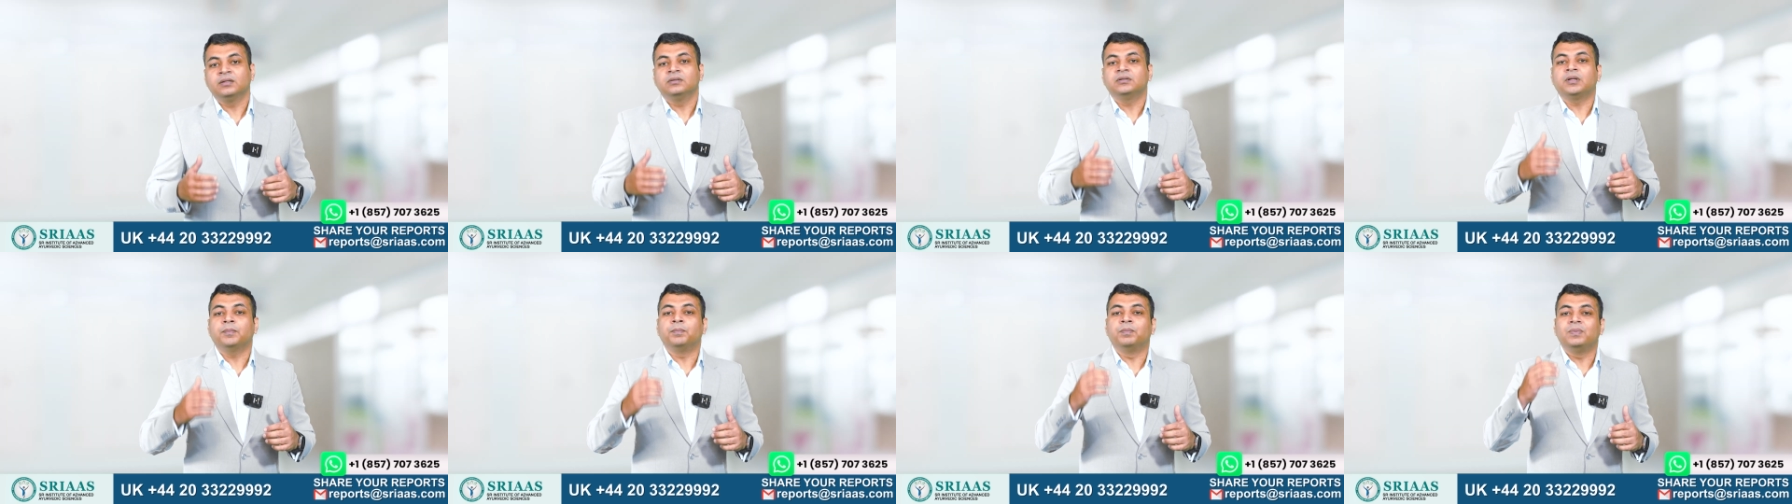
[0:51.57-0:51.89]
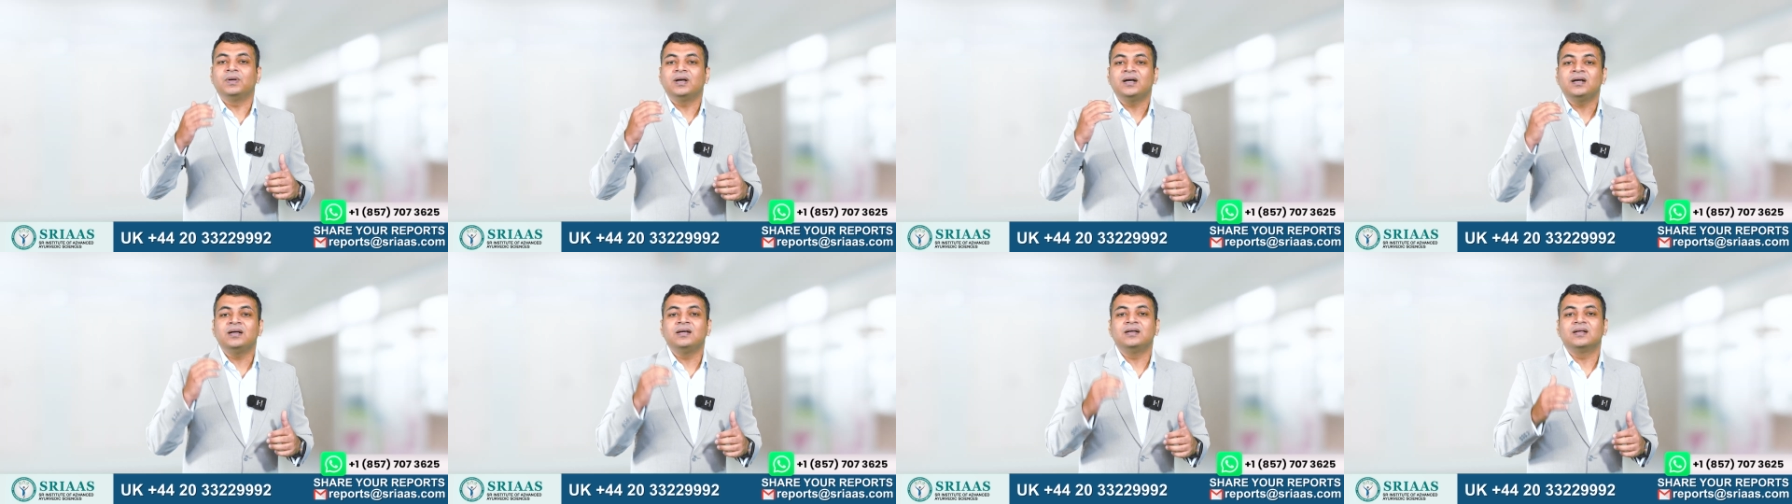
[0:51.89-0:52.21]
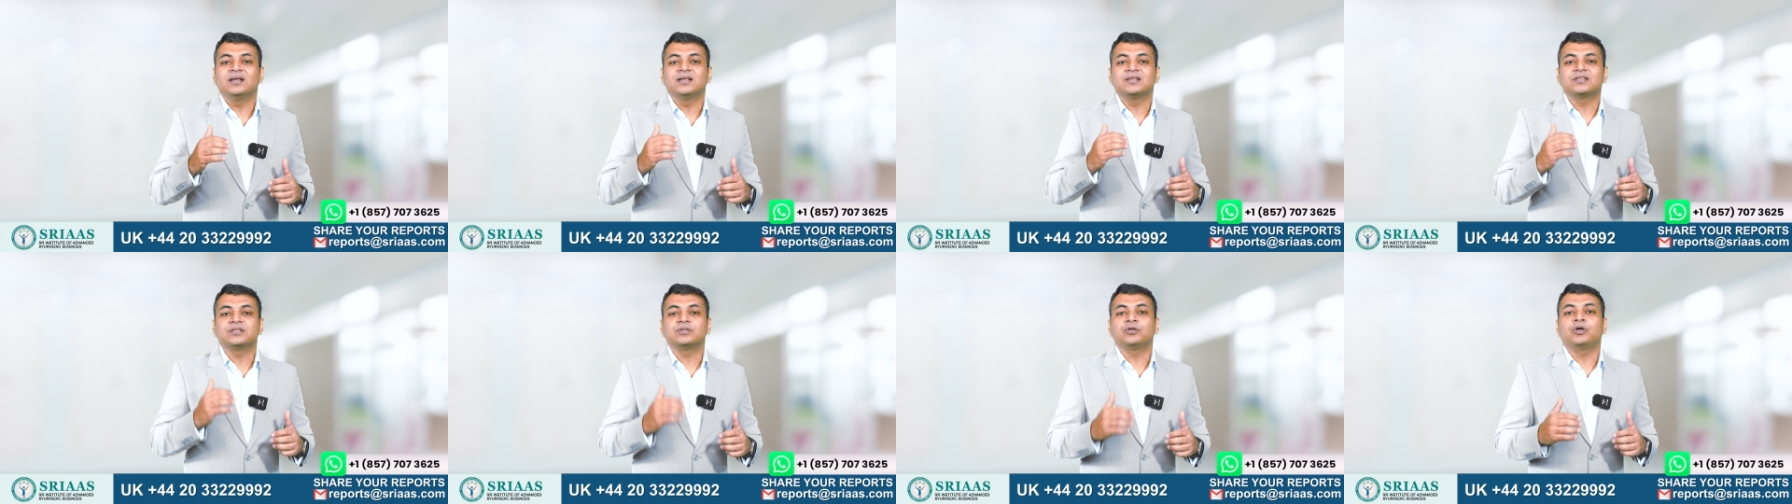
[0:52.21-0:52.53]
the blood
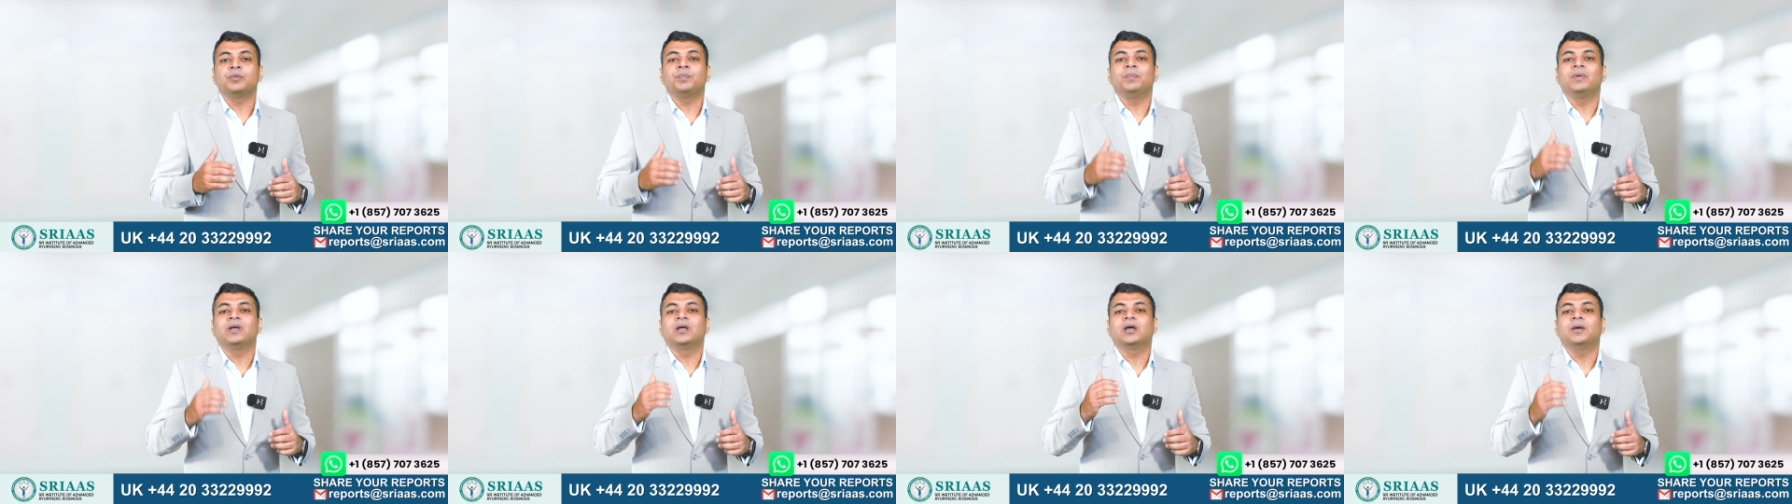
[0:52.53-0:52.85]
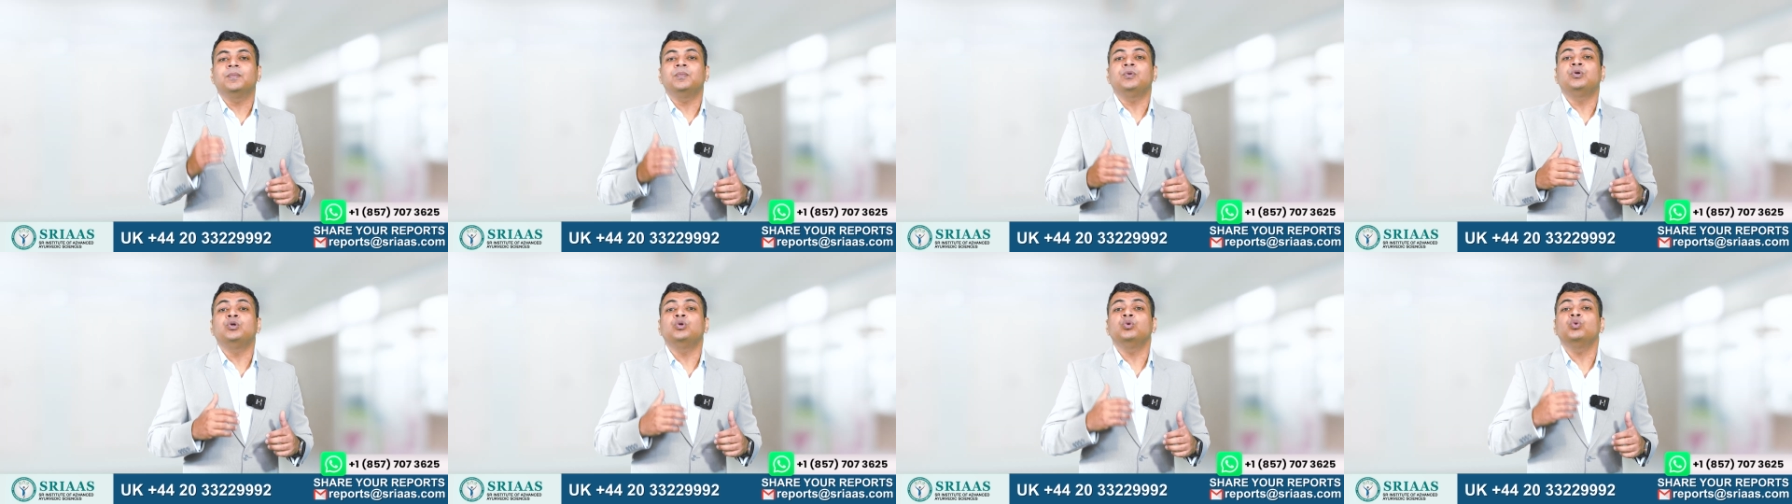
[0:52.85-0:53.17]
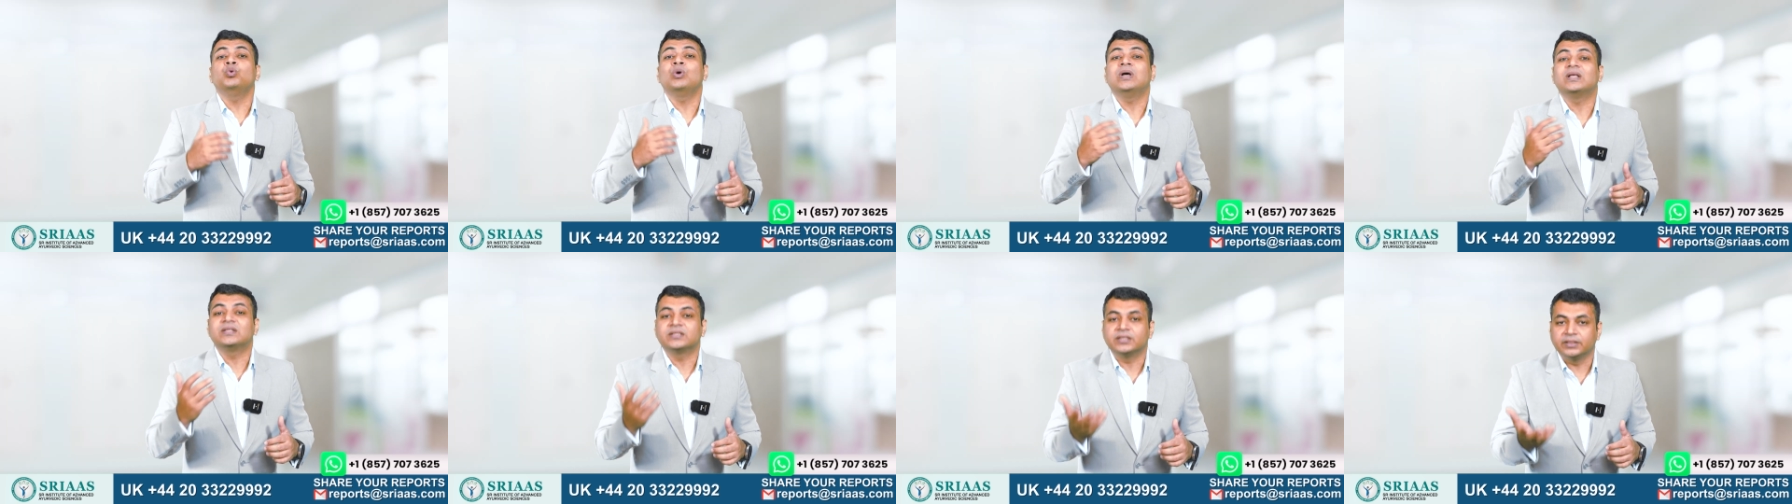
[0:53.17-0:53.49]
does not become
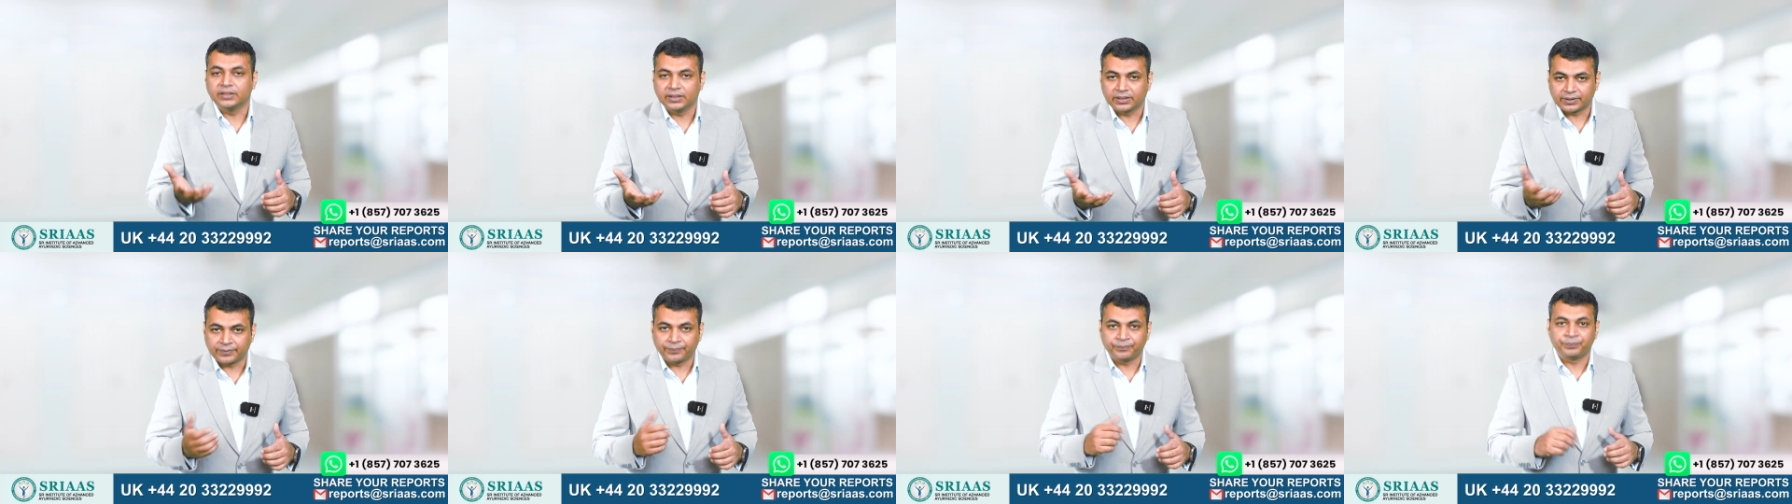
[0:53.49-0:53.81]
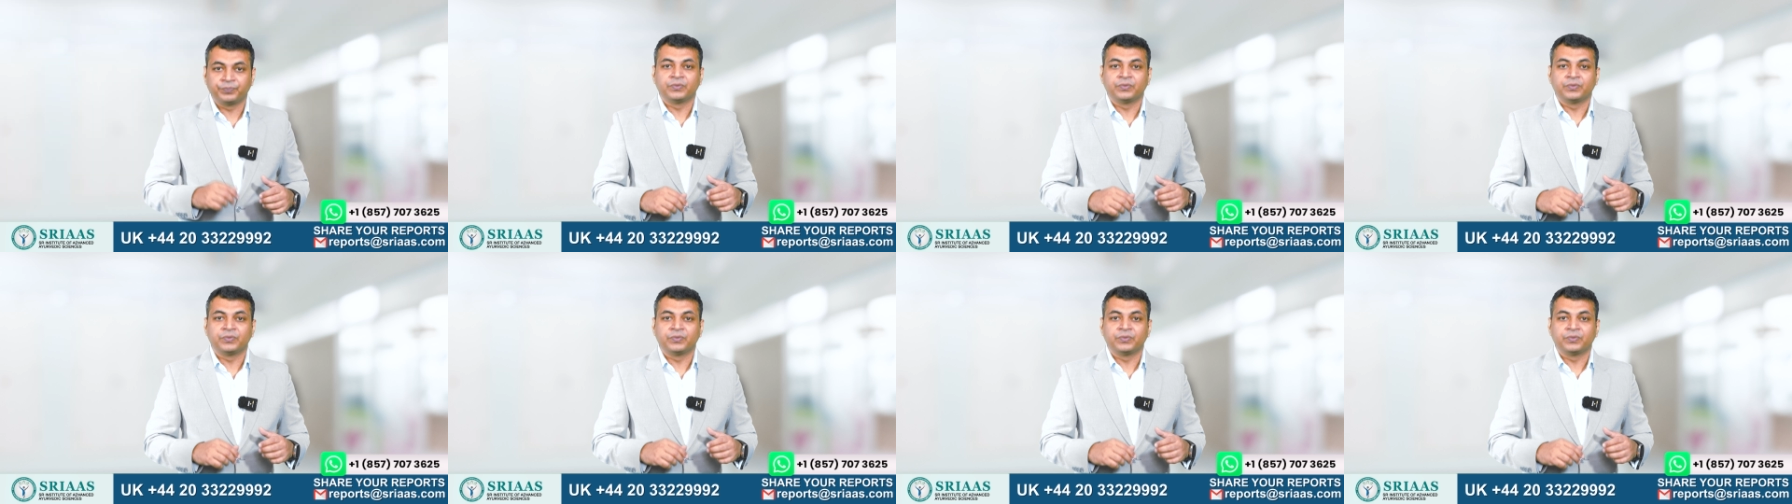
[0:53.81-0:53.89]
too acidic.